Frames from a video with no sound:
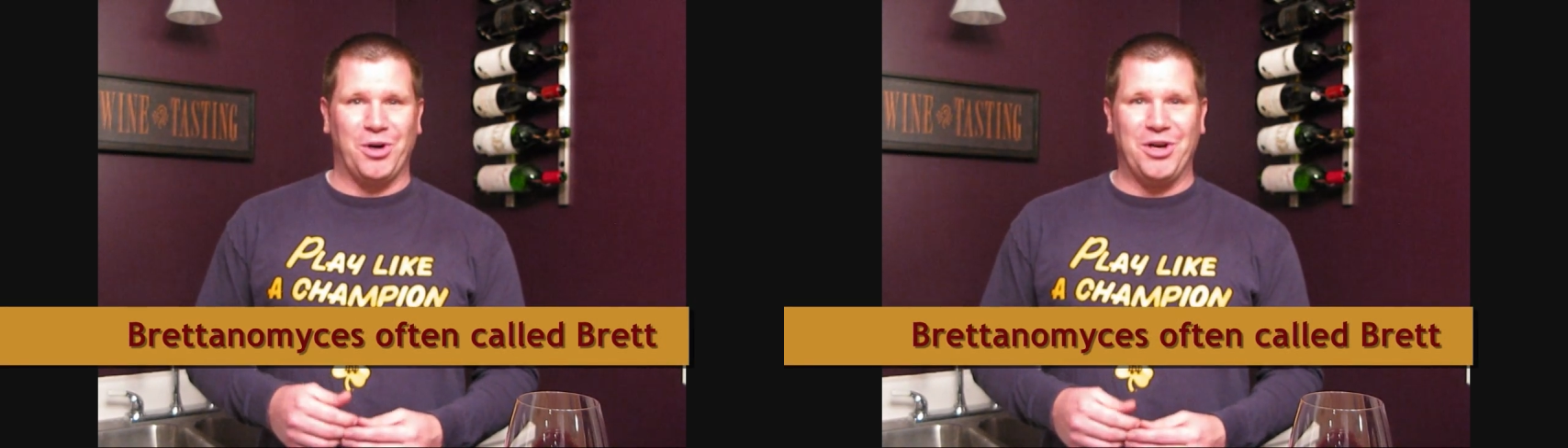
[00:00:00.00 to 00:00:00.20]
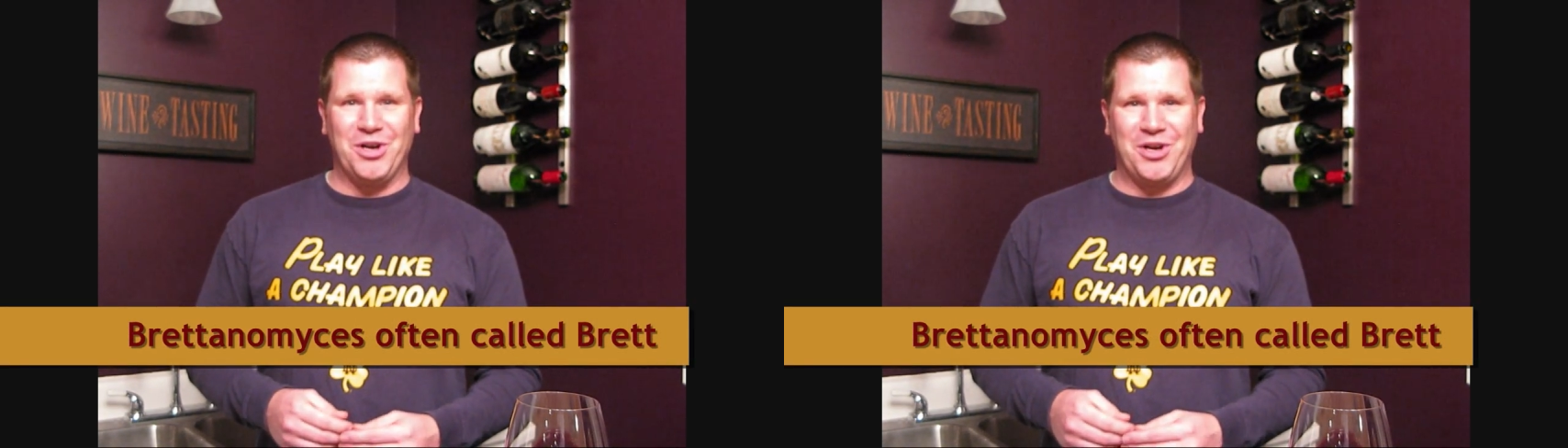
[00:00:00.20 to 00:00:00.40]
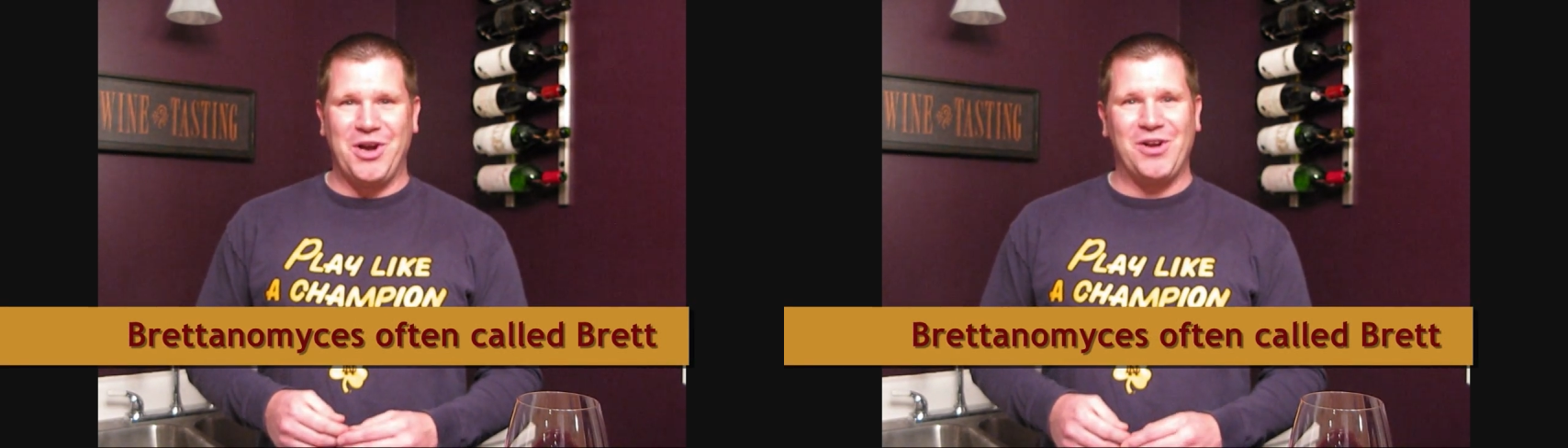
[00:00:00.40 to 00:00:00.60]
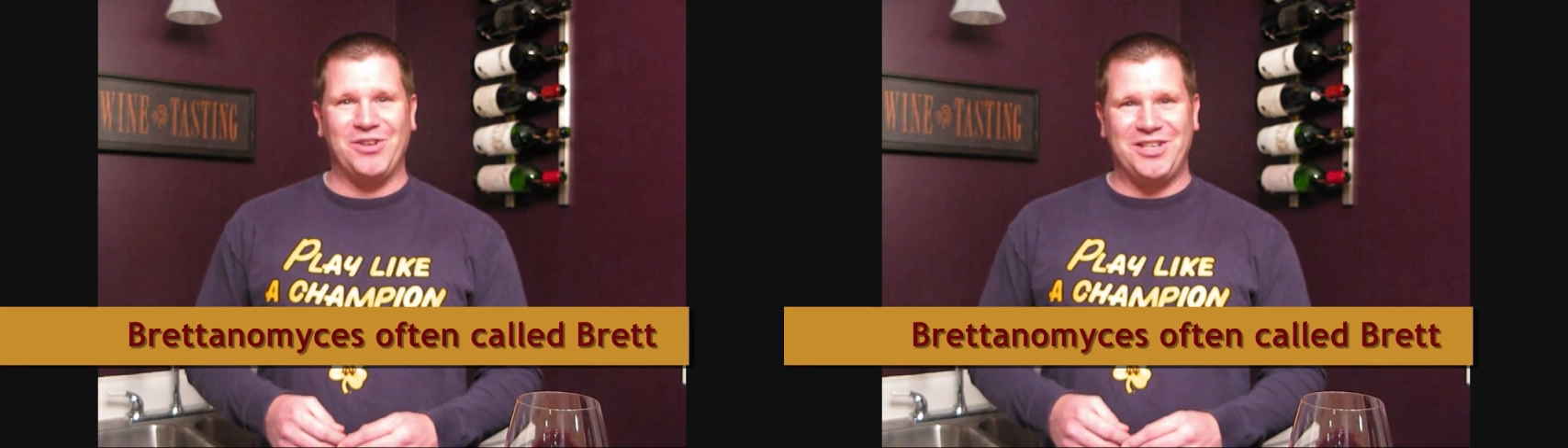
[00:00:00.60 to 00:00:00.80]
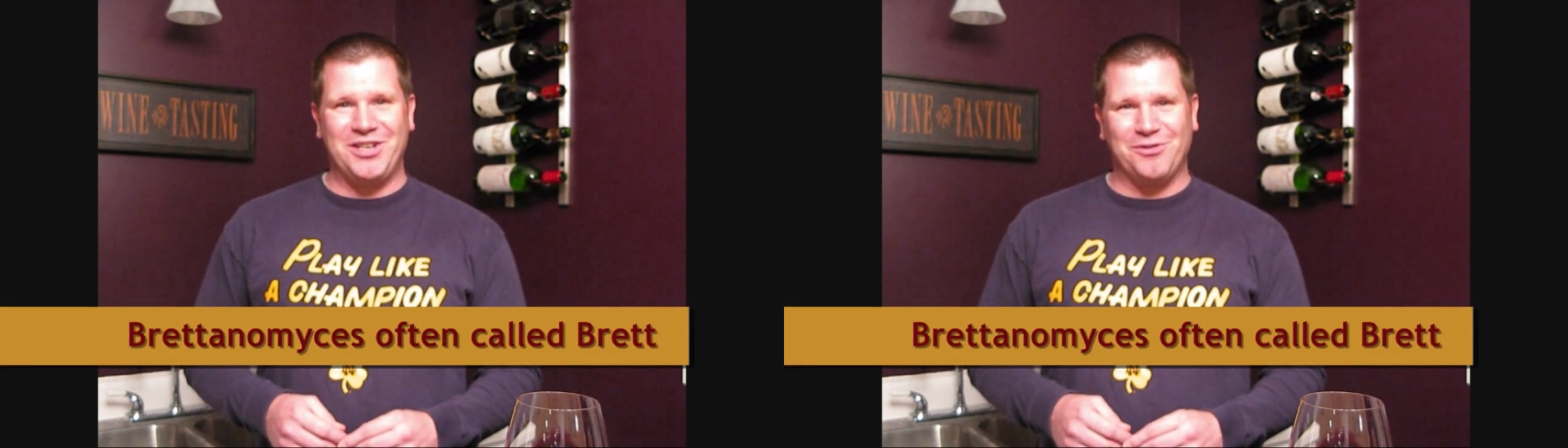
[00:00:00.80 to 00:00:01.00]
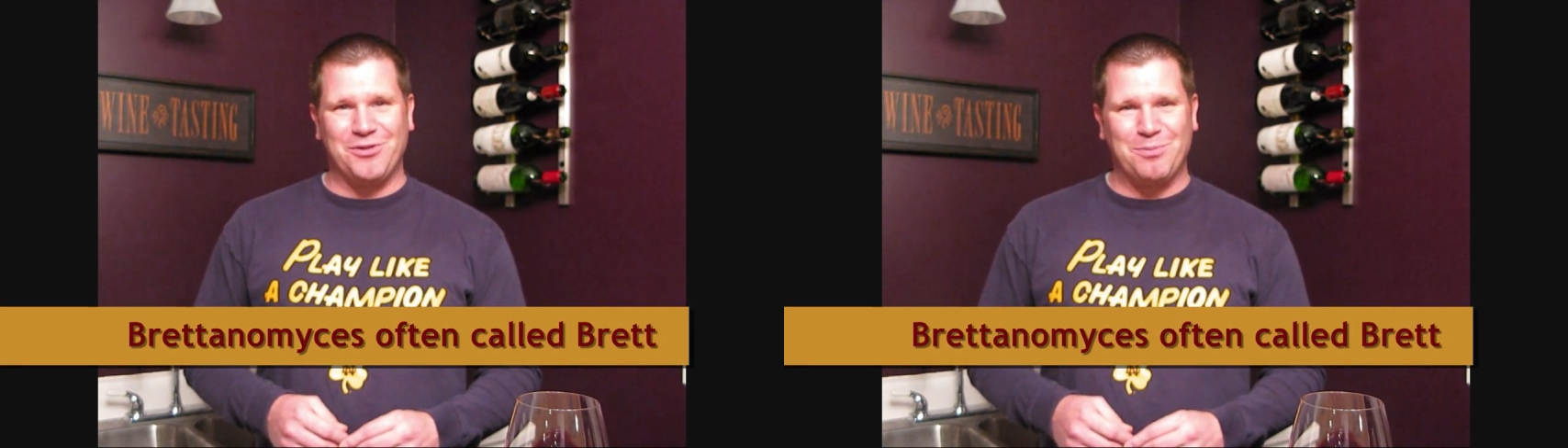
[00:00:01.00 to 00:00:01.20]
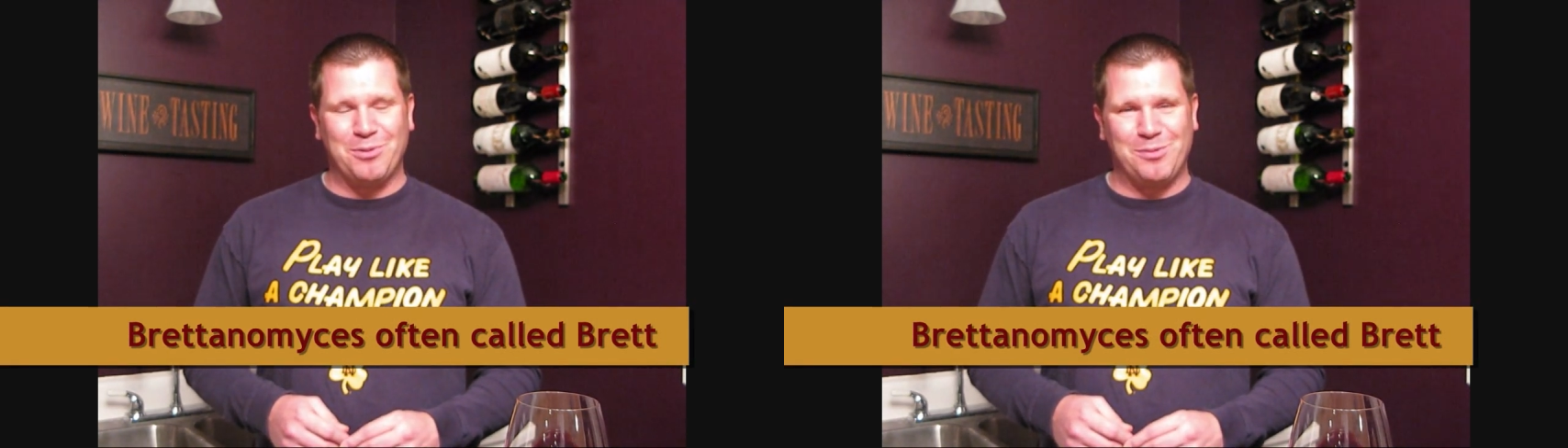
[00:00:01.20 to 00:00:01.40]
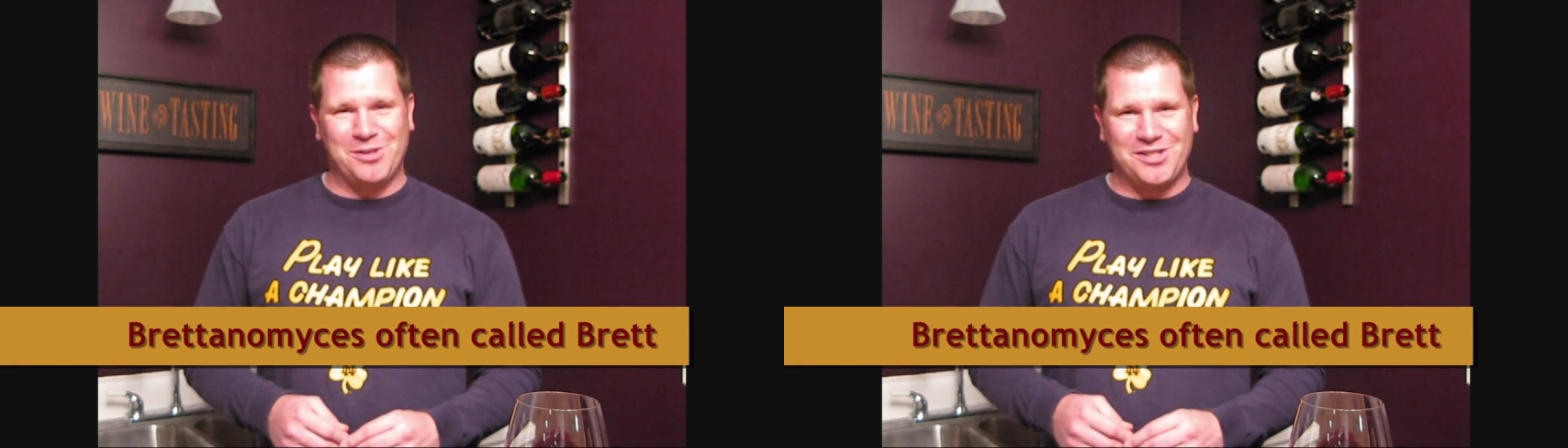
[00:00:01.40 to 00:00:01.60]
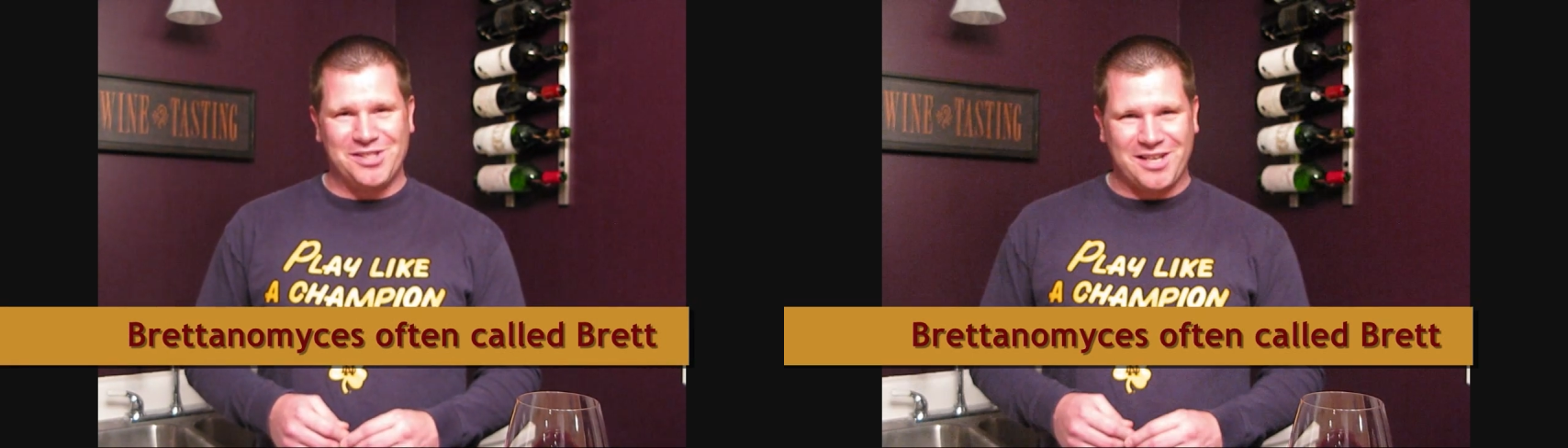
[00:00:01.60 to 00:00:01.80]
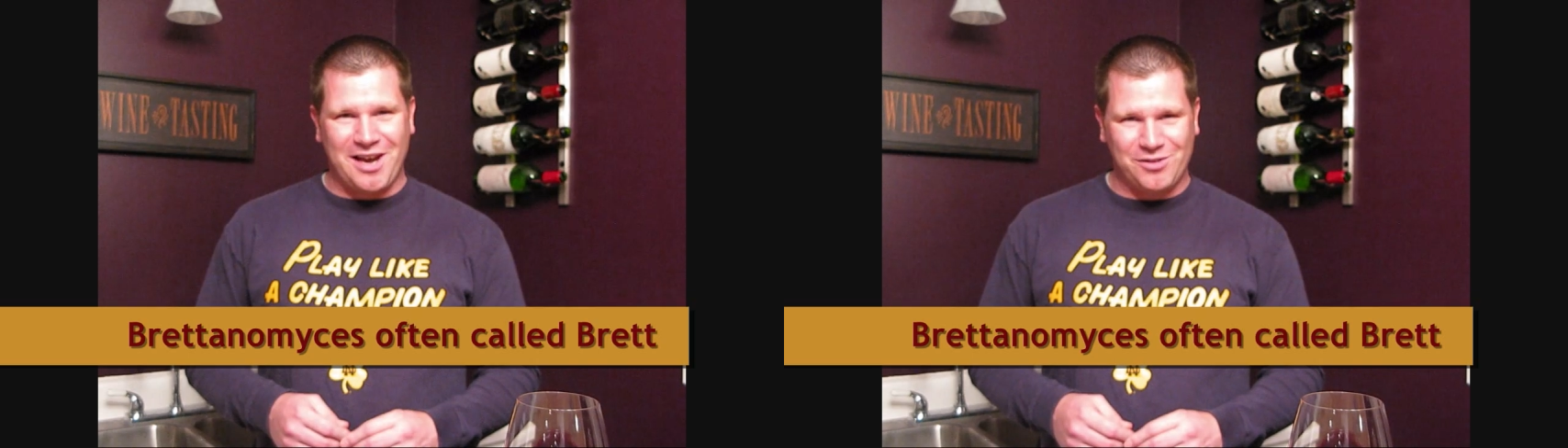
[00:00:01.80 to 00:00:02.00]
we're going to call it here for the purpose of
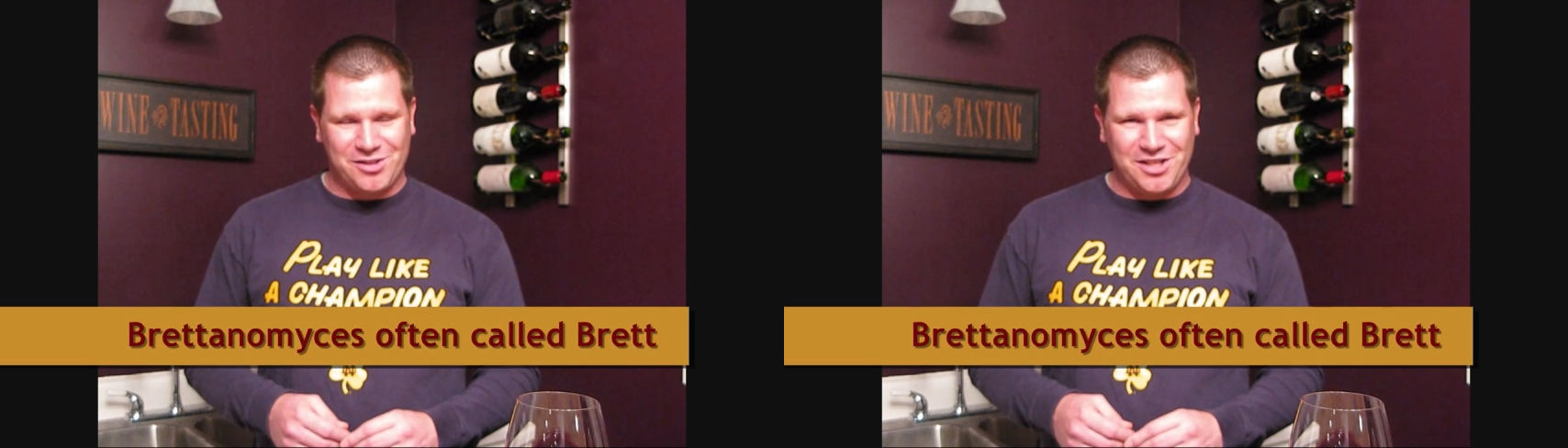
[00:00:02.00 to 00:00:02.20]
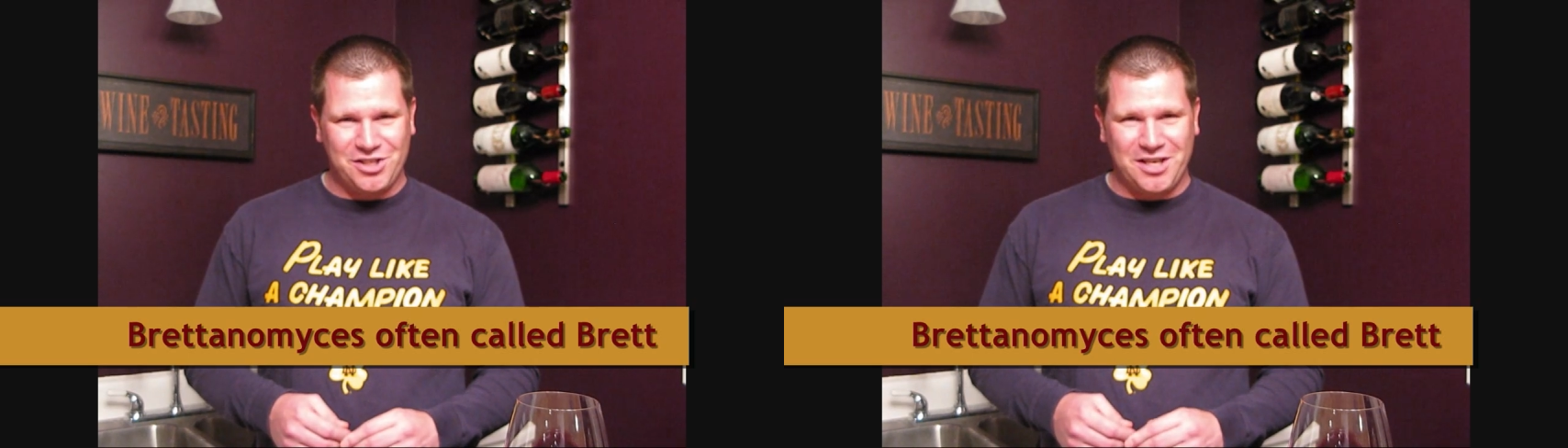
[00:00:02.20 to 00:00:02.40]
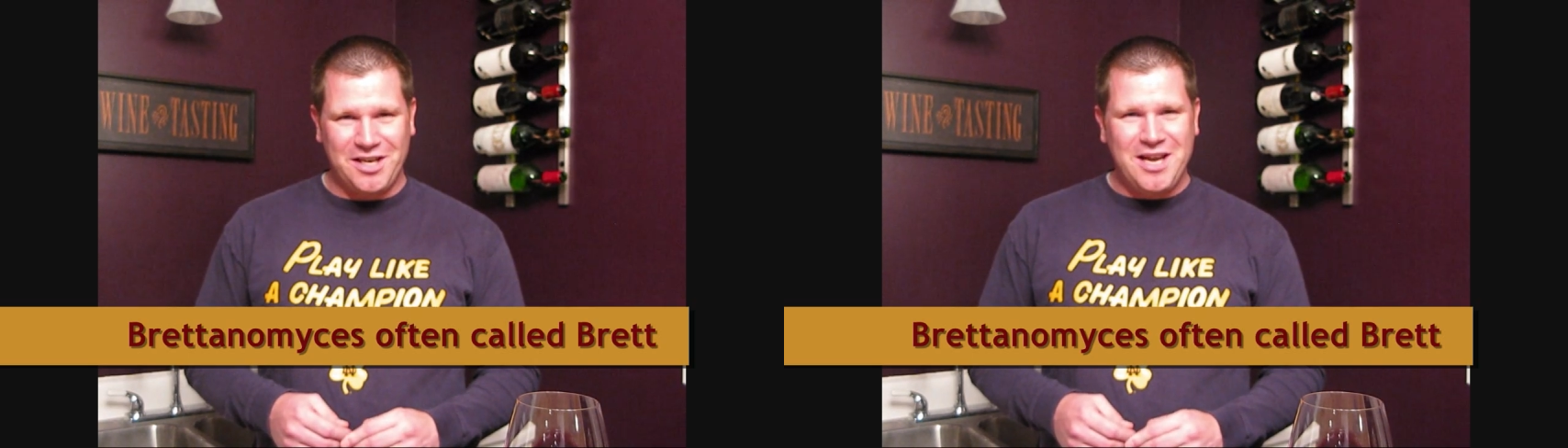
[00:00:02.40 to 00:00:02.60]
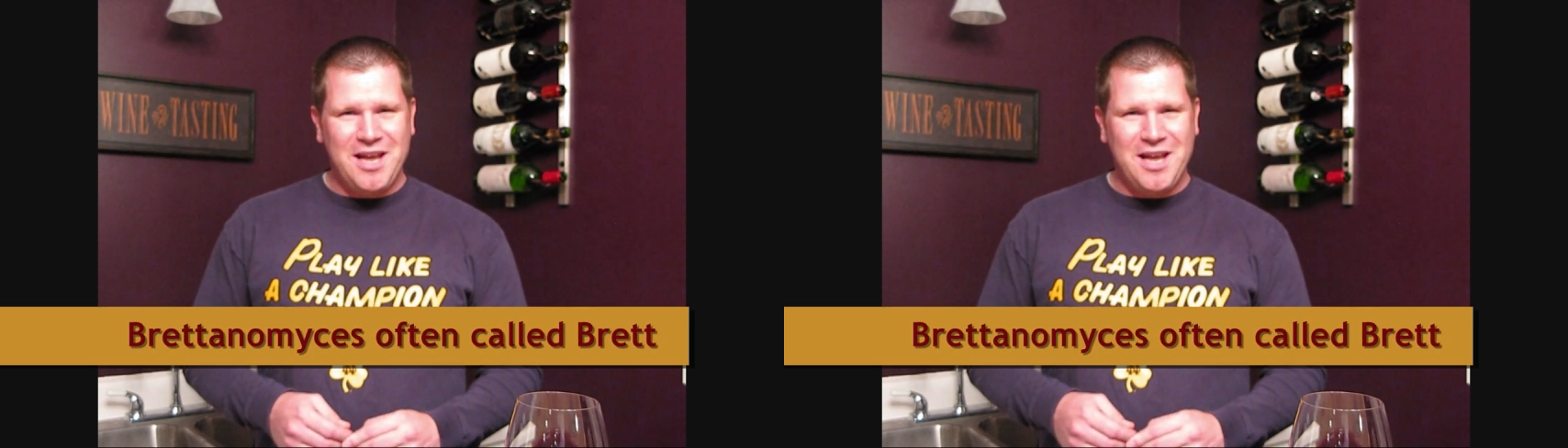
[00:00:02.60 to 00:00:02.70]
this conversation.